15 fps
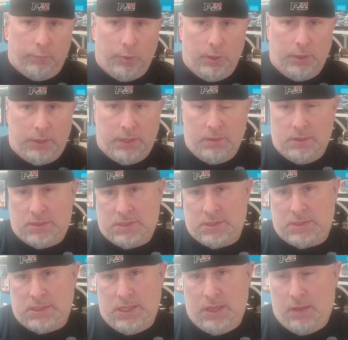really curious
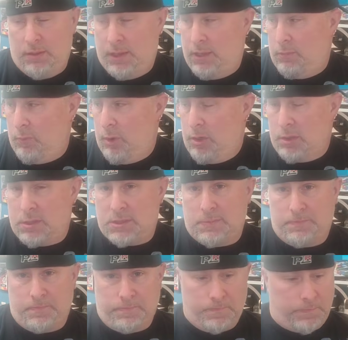to see how that
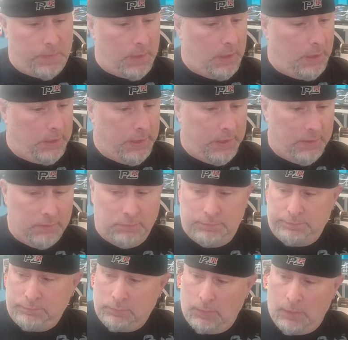works. Again,
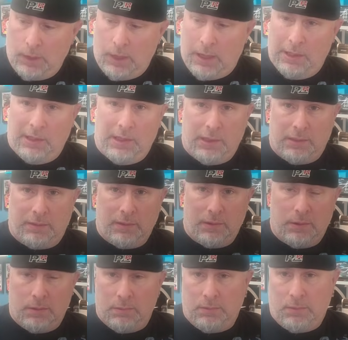I like
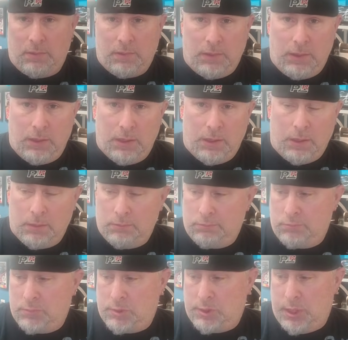the
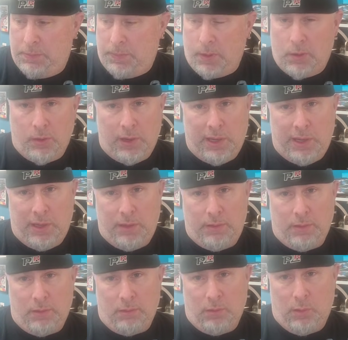cheaper
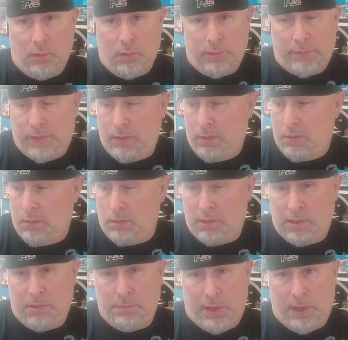grade. Their lower tier